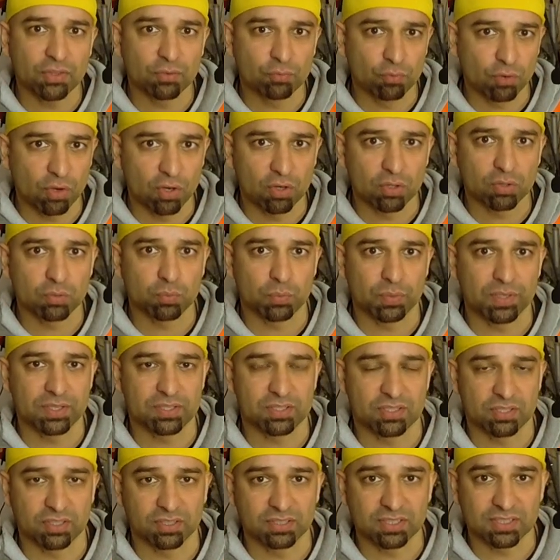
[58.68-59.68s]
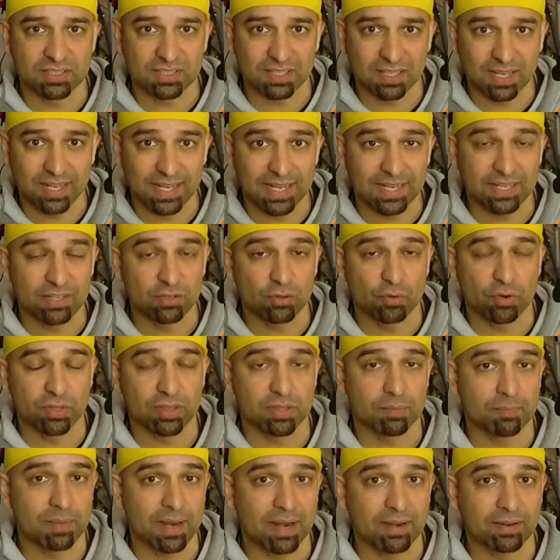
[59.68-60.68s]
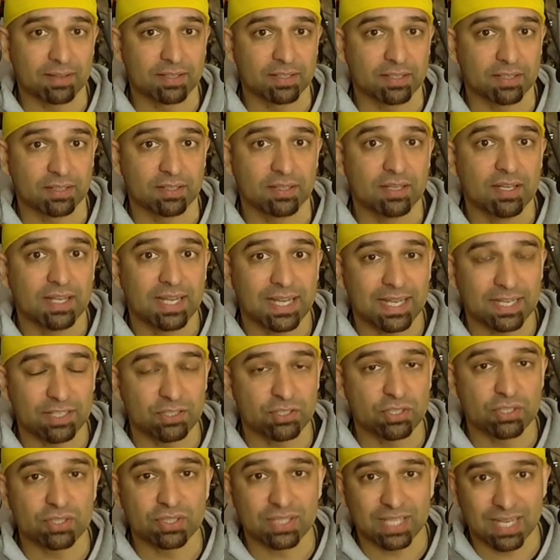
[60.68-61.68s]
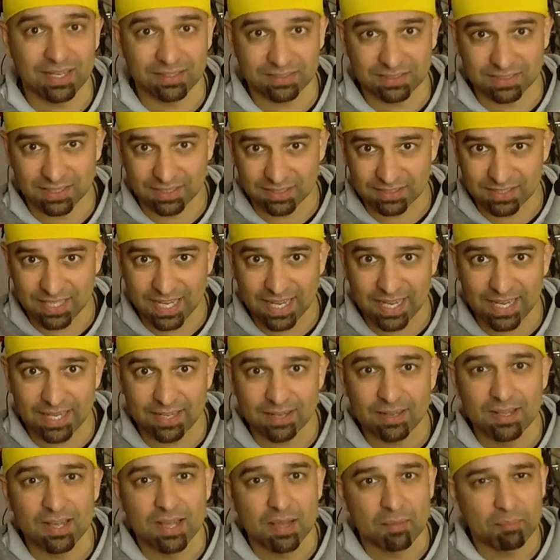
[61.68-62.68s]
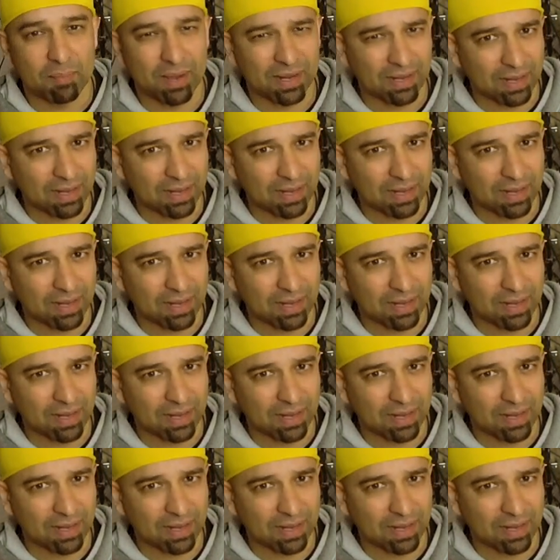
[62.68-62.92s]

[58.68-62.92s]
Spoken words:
the road with Cirque du Soleil in North America in 2010, my